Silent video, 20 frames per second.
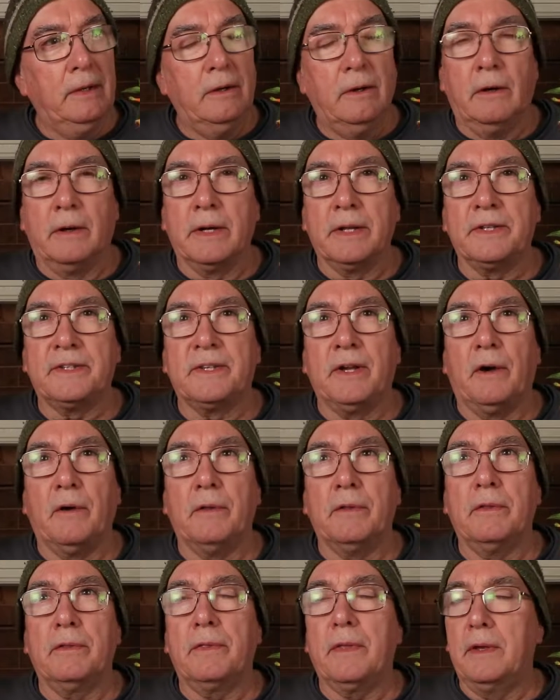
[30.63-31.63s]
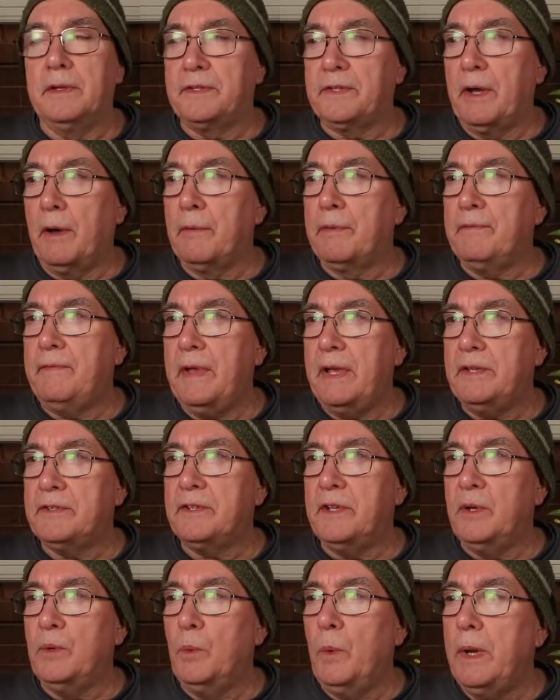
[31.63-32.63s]
on a
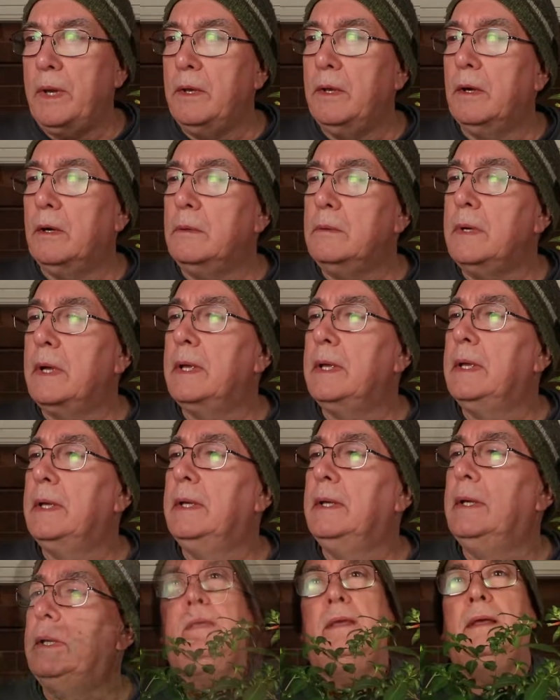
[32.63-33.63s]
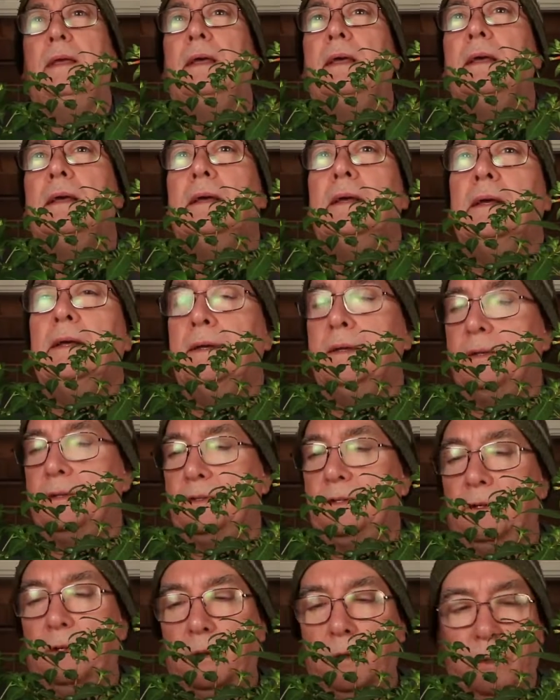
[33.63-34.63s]
south-facing window.
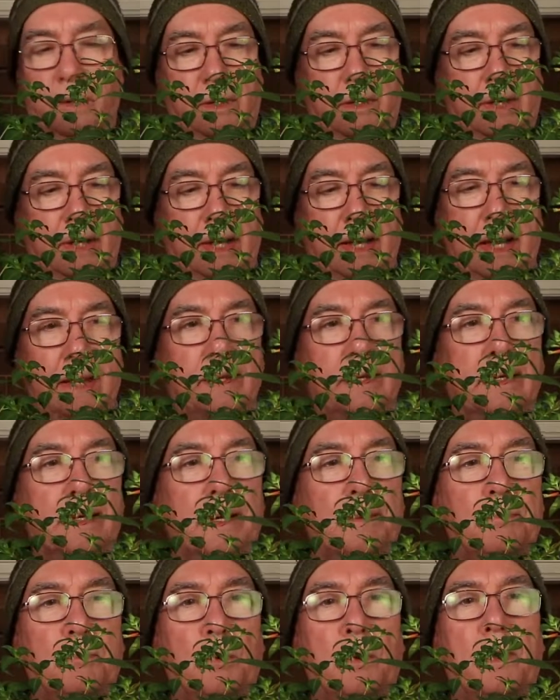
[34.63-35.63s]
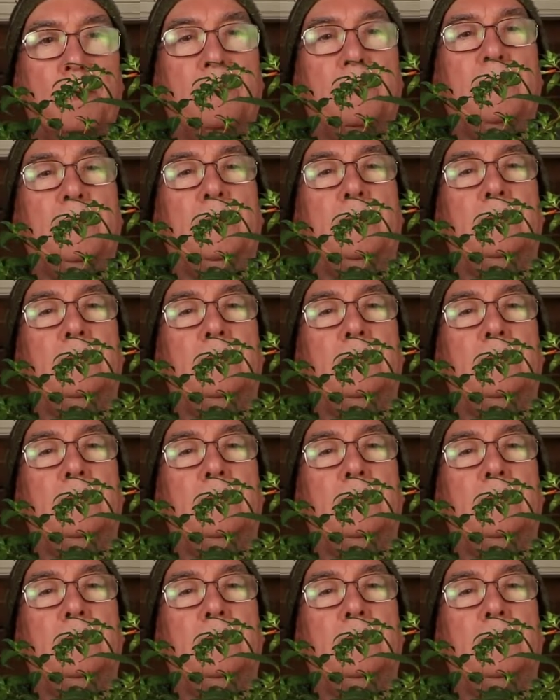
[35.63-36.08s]
So I ended up with